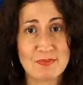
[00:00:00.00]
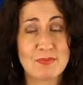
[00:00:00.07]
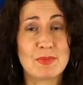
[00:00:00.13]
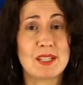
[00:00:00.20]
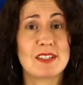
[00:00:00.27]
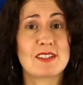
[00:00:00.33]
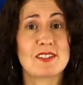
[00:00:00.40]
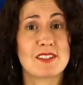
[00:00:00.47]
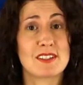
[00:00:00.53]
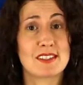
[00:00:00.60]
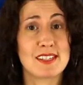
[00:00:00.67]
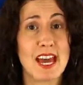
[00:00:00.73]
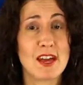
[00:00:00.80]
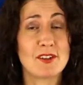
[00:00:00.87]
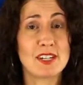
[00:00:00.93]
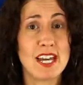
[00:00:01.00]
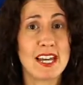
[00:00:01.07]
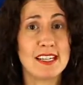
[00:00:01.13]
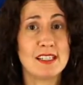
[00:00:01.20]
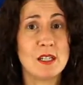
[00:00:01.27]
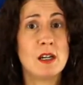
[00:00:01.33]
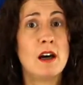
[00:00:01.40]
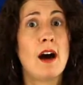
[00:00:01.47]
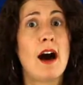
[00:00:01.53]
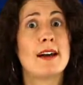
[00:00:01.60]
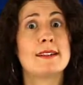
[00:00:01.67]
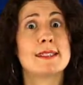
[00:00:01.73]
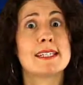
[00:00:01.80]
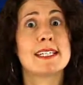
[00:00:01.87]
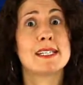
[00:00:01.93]
because on Saturday
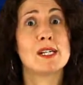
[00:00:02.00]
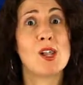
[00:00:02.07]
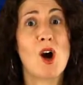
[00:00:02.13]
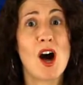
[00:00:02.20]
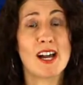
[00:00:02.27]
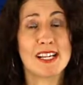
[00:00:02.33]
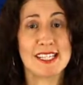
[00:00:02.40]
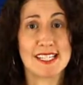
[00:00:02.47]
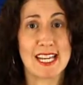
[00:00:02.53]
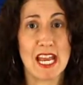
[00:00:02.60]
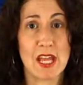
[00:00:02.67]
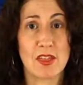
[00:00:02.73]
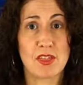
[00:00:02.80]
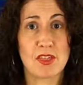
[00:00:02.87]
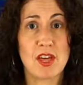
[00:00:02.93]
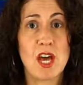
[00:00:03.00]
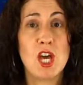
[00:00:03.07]
until August 8th,